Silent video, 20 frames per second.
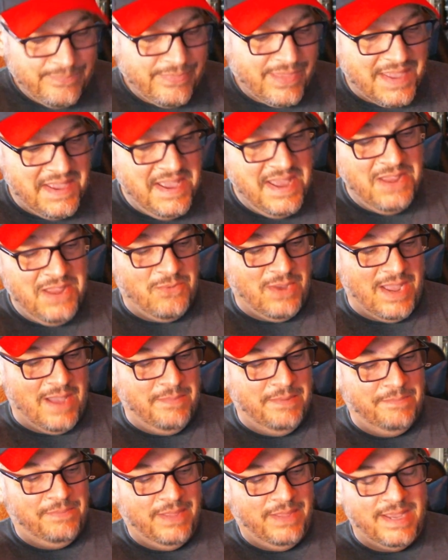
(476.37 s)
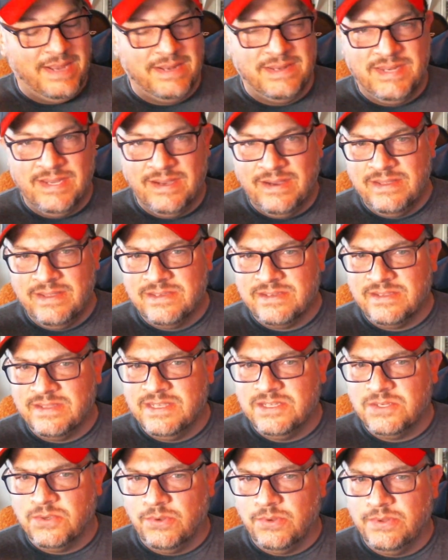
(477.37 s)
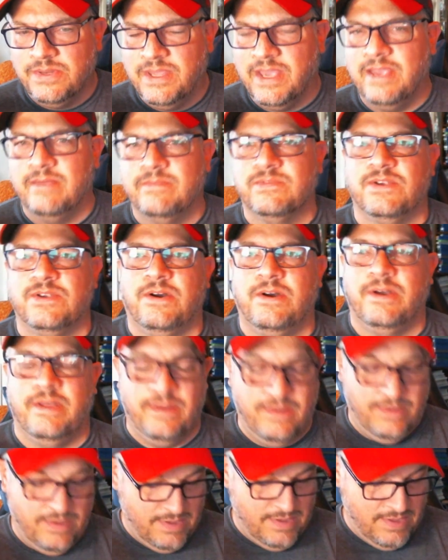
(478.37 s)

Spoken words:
Anyway, I've been playing tons of these old games on